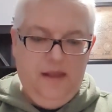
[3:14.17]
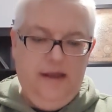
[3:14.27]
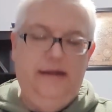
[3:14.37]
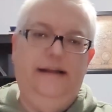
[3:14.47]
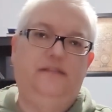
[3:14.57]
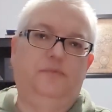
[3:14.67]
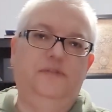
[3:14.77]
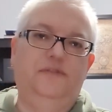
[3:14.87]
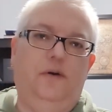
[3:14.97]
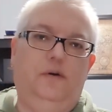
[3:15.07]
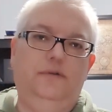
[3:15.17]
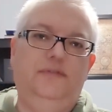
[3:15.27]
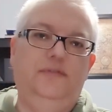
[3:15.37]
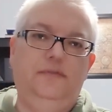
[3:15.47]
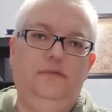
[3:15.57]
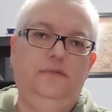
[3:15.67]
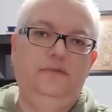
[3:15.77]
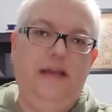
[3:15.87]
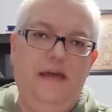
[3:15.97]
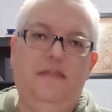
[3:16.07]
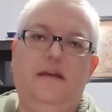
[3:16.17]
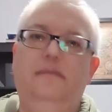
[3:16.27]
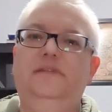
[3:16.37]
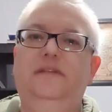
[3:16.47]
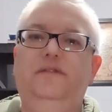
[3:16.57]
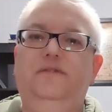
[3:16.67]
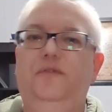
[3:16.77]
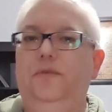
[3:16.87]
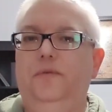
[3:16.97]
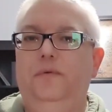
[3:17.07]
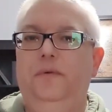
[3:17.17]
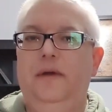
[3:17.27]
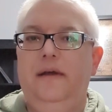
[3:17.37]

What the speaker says: And as a result, death comes into